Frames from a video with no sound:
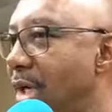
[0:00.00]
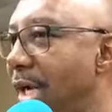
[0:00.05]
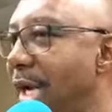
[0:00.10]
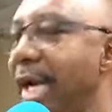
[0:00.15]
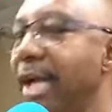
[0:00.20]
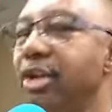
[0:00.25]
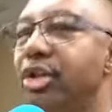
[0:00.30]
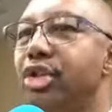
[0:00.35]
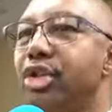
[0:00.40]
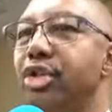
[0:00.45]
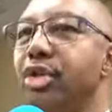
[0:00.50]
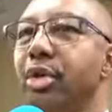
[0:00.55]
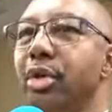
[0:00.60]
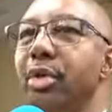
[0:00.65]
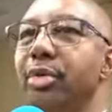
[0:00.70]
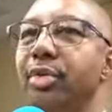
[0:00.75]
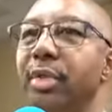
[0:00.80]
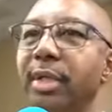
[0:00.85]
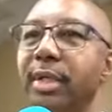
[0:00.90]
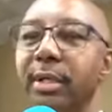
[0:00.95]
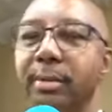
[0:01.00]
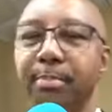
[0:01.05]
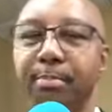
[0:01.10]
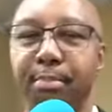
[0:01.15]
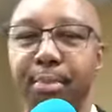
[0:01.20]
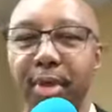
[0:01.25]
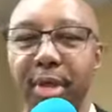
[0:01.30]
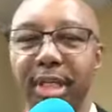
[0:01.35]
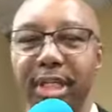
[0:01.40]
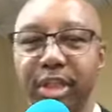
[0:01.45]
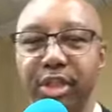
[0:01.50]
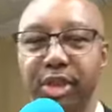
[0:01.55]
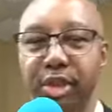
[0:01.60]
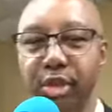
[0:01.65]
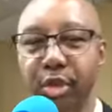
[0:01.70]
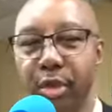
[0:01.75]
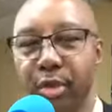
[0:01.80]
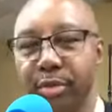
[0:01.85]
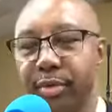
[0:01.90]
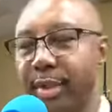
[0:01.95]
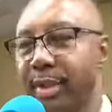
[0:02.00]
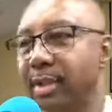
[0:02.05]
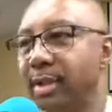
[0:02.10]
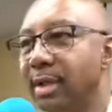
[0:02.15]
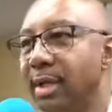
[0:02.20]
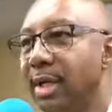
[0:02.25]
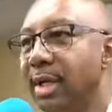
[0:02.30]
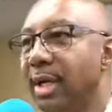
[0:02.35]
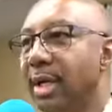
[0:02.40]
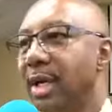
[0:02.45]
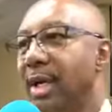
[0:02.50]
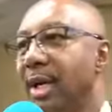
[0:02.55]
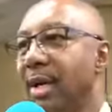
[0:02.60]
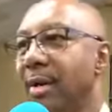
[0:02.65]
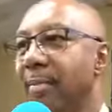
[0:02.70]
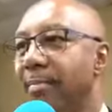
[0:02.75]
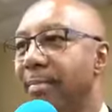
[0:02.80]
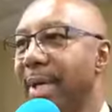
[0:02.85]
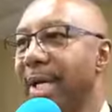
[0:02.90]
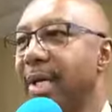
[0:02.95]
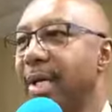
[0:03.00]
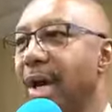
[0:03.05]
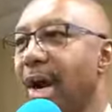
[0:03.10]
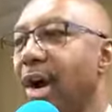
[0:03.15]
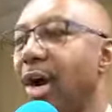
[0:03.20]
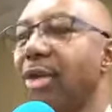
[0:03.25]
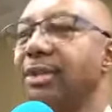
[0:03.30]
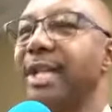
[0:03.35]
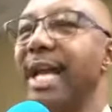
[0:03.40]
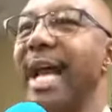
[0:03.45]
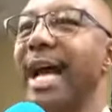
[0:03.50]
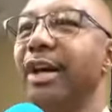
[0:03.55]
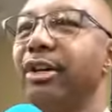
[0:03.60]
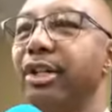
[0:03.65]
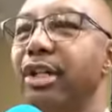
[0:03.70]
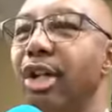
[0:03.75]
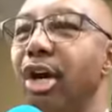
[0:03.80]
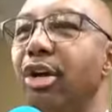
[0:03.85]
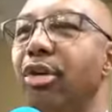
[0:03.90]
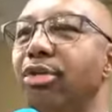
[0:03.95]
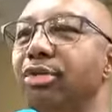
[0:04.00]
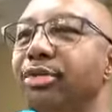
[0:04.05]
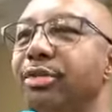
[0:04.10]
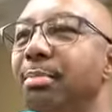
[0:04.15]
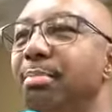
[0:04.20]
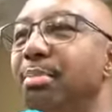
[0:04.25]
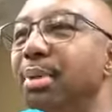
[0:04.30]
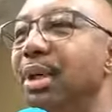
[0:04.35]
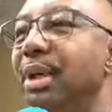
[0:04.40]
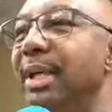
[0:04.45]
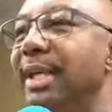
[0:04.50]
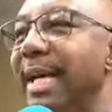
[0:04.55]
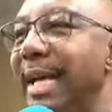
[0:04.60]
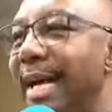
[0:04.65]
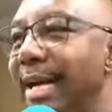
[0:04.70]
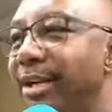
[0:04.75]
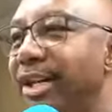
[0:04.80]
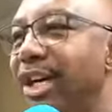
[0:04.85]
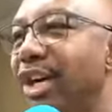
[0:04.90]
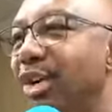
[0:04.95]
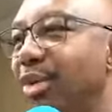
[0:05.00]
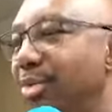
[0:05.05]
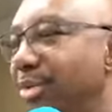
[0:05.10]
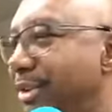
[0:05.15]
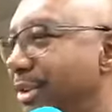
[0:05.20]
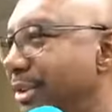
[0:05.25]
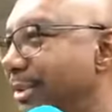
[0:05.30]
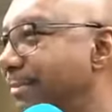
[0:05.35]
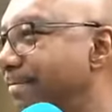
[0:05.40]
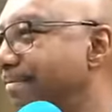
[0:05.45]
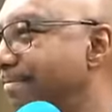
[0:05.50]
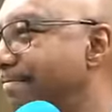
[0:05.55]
And children bully children because adults bully adults.